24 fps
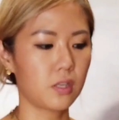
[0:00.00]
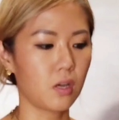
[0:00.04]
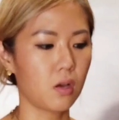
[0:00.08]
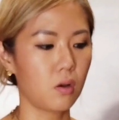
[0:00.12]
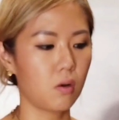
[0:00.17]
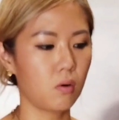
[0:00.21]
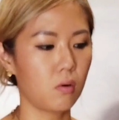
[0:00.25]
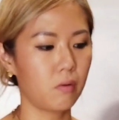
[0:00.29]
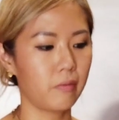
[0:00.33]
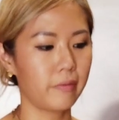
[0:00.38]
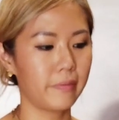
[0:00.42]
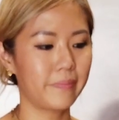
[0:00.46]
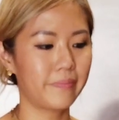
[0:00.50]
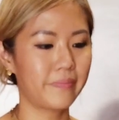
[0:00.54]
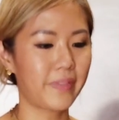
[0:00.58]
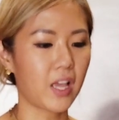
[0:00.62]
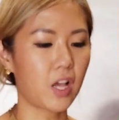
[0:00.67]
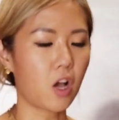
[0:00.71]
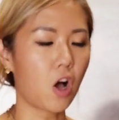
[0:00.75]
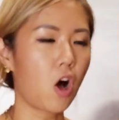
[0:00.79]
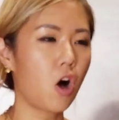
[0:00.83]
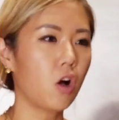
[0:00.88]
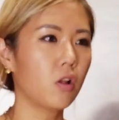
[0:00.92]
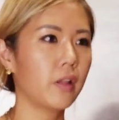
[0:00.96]
So
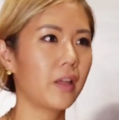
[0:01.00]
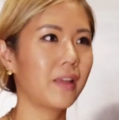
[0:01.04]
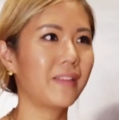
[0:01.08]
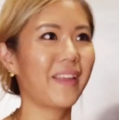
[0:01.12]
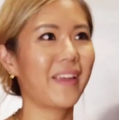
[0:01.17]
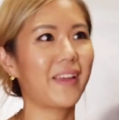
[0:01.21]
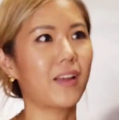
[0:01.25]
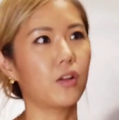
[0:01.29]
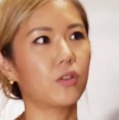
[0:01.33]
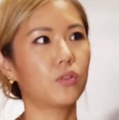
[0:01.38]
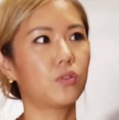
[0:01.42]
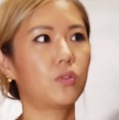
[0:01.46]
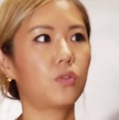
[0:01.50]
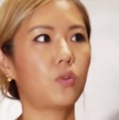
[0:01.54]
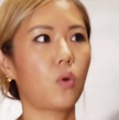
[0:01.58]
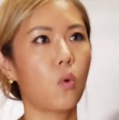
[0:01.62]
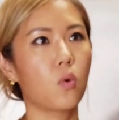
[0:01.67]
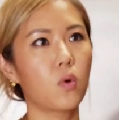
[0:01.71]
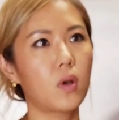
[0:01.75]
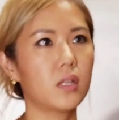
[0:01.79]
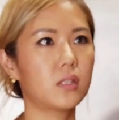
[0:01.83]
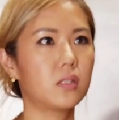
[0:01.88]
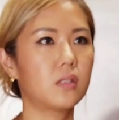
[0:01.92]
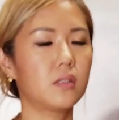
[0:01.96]
they call it like a
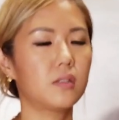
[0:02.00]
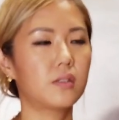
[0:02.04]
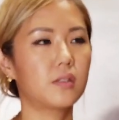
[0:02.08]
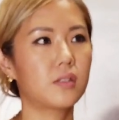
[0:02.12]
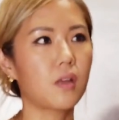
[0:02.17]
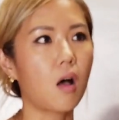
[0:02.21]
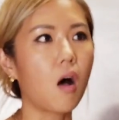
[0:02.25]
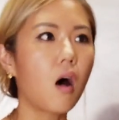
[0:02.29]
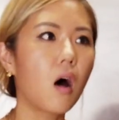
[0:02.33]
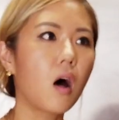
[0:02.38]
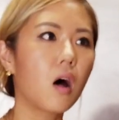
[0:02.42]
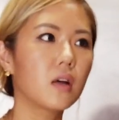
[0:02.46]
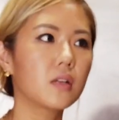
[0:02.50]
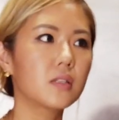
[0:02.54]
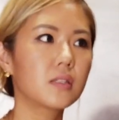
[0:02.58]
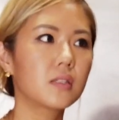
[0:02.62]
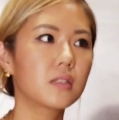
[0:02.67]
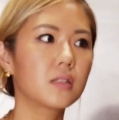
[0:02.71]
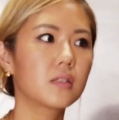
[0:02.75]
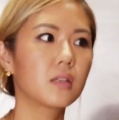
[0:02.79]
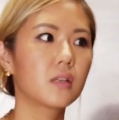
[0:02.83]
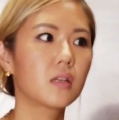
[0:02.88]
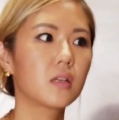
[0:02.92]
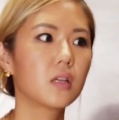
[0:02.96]
tonkatsu
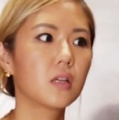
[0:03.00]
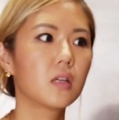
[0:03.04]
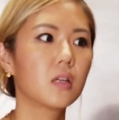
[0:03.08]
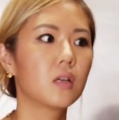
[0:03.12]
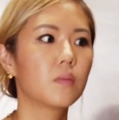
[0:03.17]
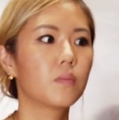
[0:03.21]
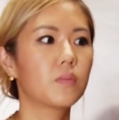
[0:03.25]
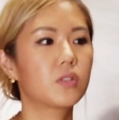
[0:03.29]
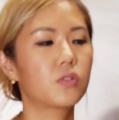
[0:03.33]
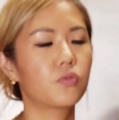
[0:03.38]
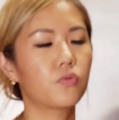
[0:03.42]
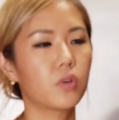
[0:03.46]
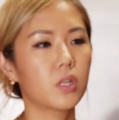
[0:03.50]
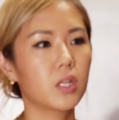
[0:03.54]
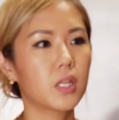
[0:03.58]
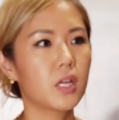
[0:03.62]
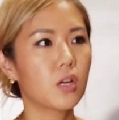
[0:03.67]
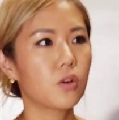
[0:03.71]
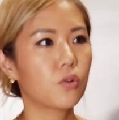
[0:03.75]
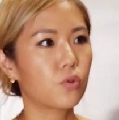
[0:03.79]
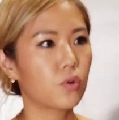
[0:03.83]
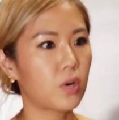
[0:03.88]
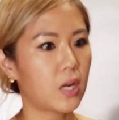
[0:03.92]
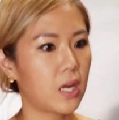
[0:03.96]
sauce. It's
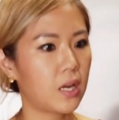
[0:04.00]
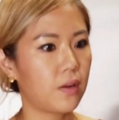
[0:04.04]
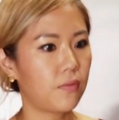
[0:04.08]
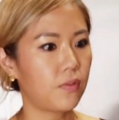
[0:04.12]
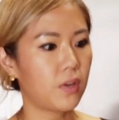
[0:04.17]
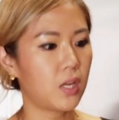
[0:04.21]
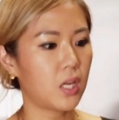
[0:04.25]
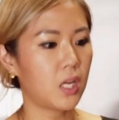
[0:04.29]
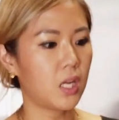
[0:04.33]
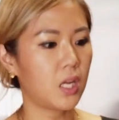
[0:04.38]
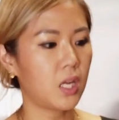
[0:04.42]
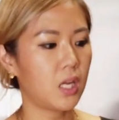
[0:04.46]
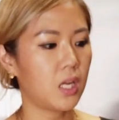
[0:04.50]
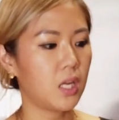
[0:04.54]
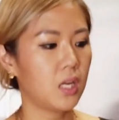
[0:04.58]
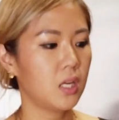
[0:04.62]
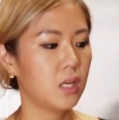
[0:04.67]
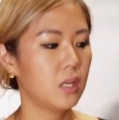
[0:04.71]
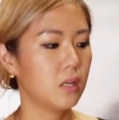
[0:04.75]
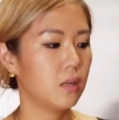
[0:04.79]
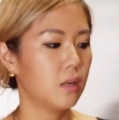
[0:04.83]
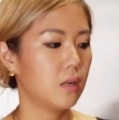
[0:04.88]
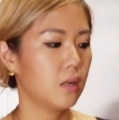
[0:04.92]
really a gravy,